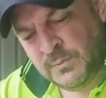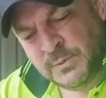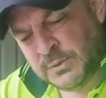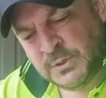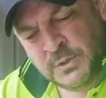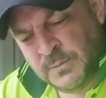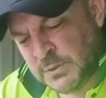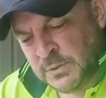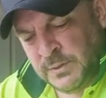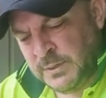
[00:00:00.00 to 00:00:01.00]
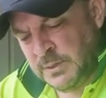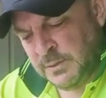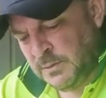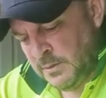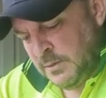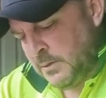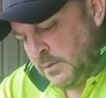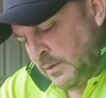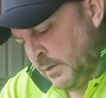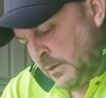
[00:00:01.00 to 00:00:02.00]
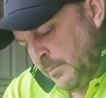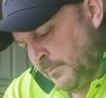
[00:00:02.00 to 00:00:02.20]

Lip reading: put too much on there. I